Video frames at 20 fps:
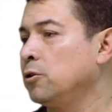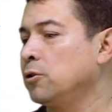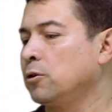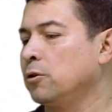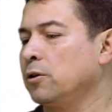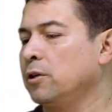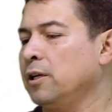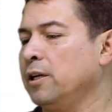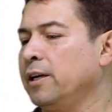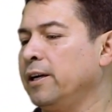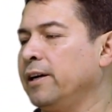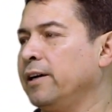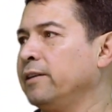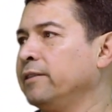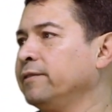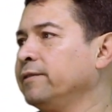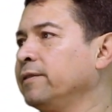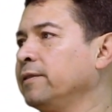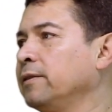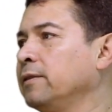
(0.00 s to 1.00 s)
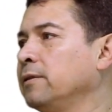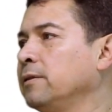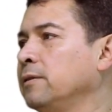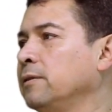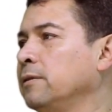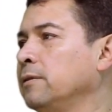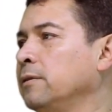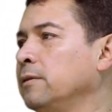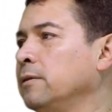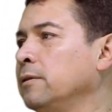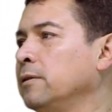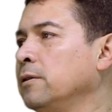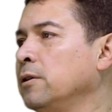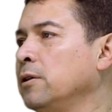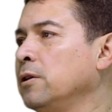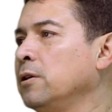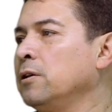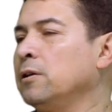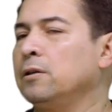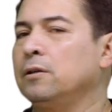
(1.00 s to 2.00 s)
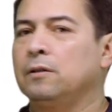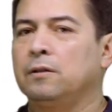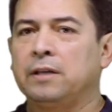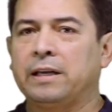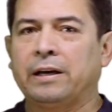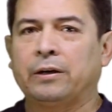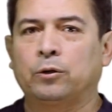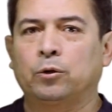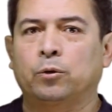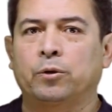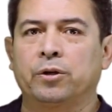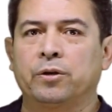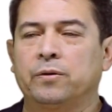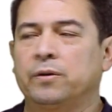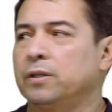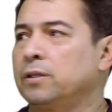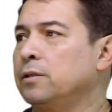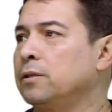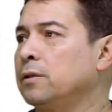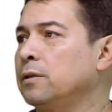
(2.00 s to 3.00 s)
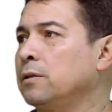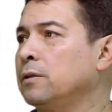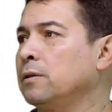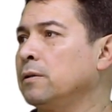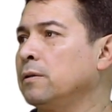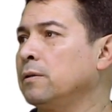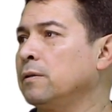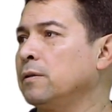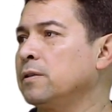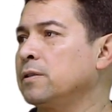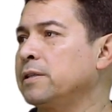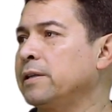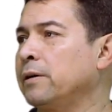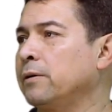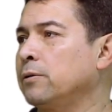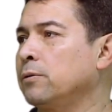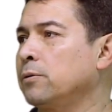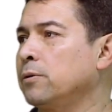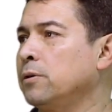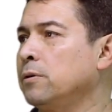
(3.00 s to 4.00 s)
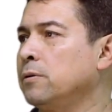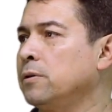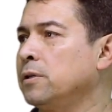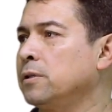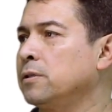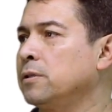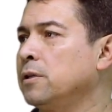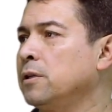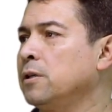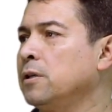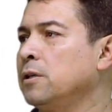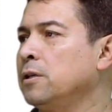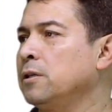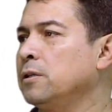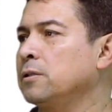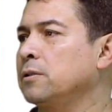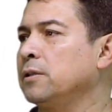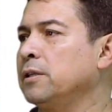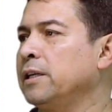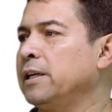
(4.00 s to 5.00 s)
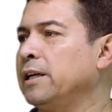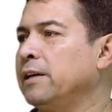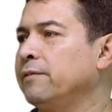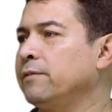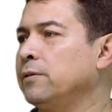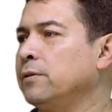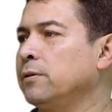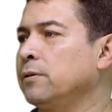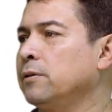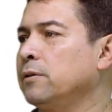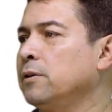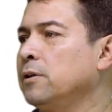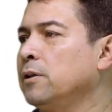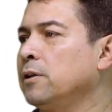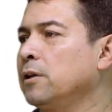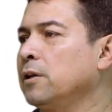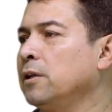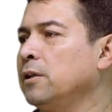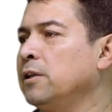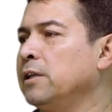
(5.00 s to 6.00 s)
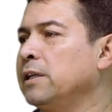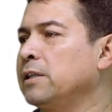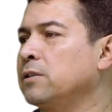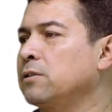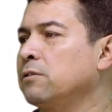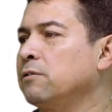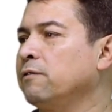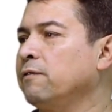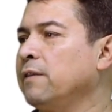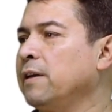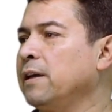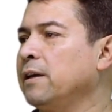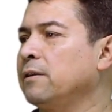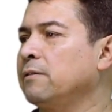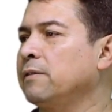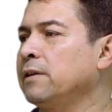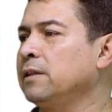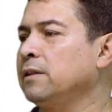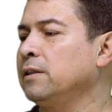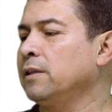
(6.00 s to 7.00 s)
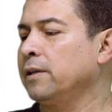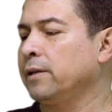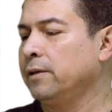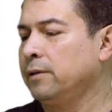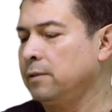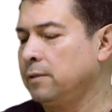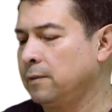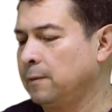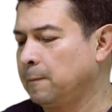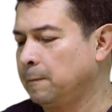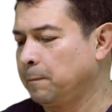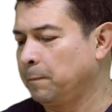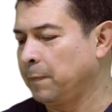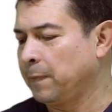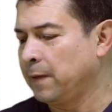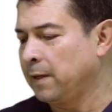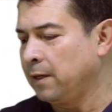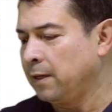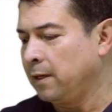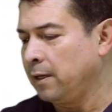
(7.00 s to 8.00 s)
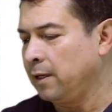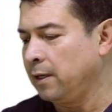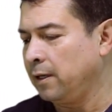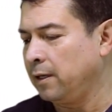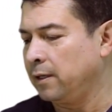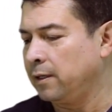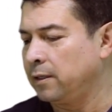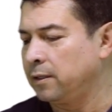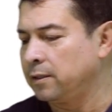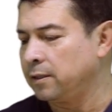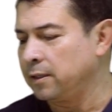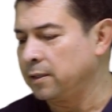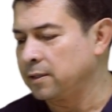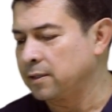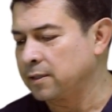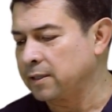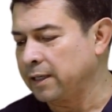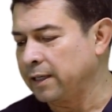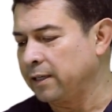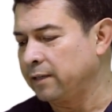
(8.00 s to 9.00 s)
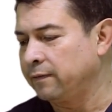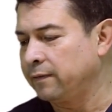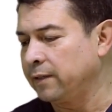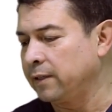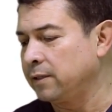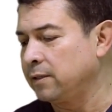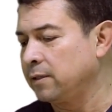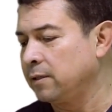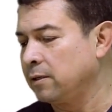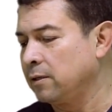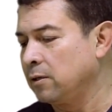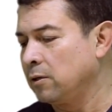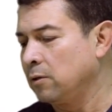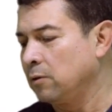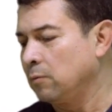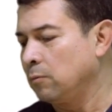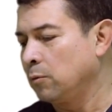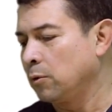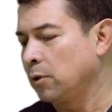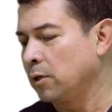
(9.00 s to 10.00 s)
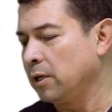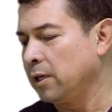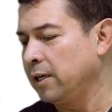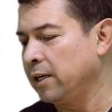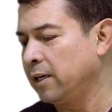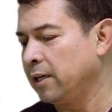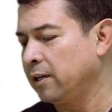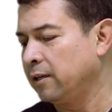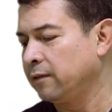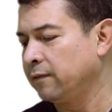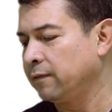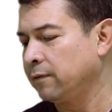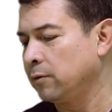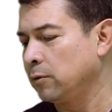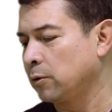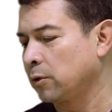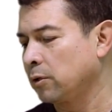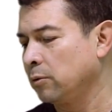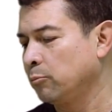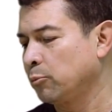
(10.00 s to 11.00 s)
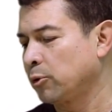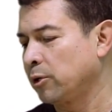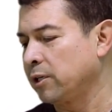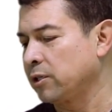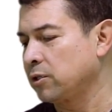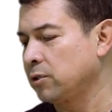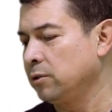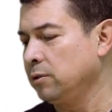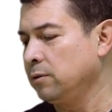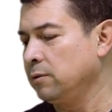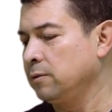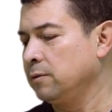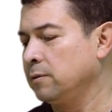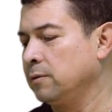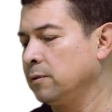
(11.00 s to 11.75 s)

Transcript: you're going to have the outdoor unit. This outdoor unit is going to have your condenser fan right there. And inside of it, we're going to have your compressor,